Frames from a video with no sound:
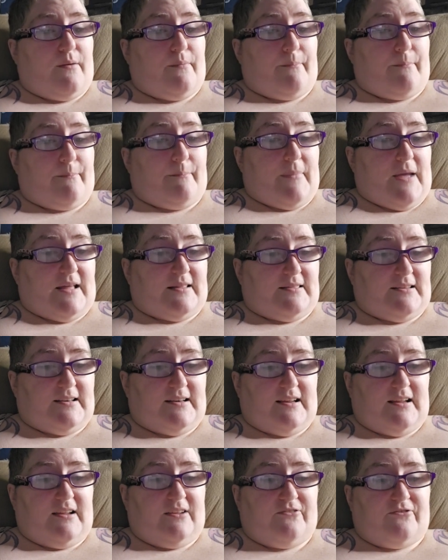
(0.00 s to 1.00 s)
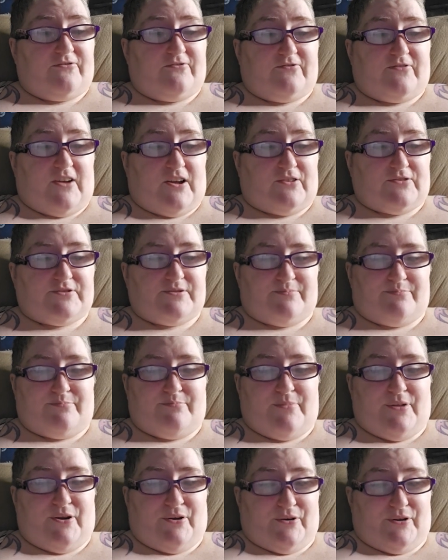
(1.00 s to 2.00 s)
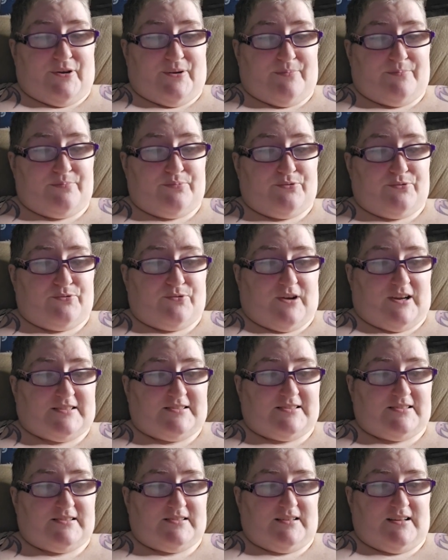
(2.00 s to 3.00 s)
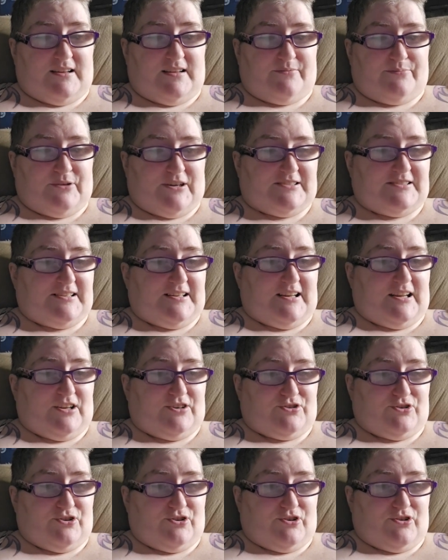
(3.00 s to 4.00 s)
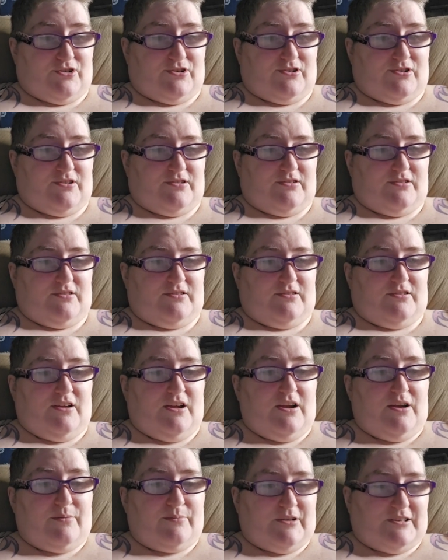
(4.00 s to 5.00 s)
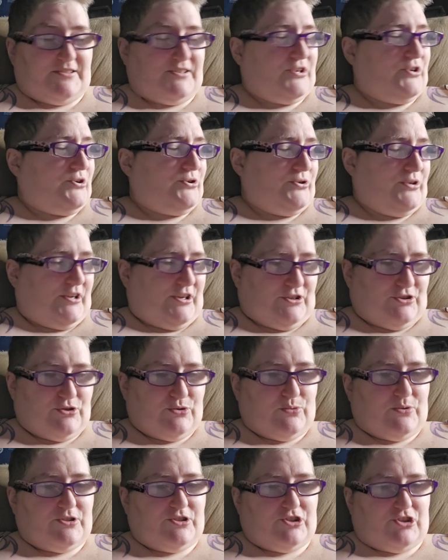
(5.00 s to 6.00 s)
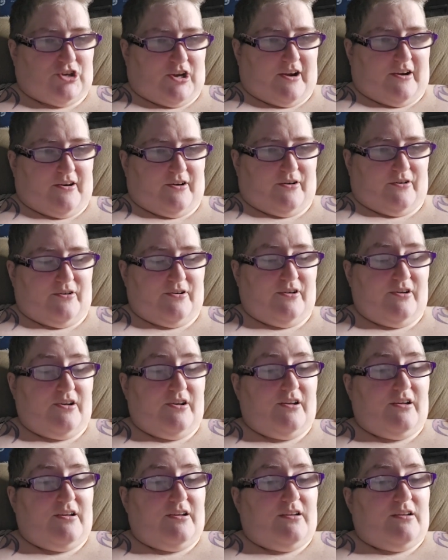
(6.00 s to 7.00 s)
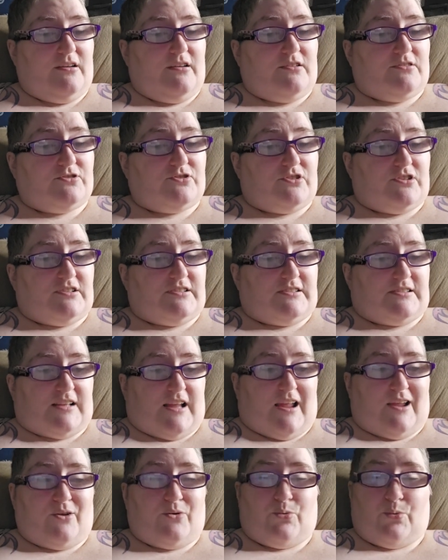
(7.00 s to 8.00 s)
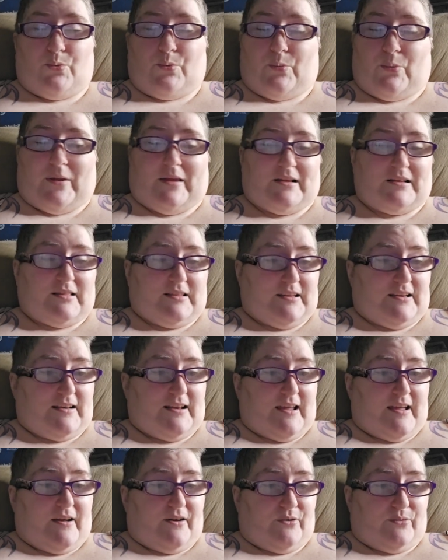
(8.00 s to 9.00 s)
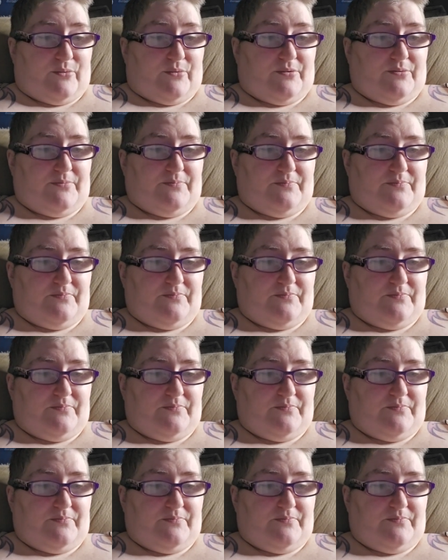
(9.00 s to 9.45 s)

Melanie felt Miriam pressing her into a chair. She sank weakly down.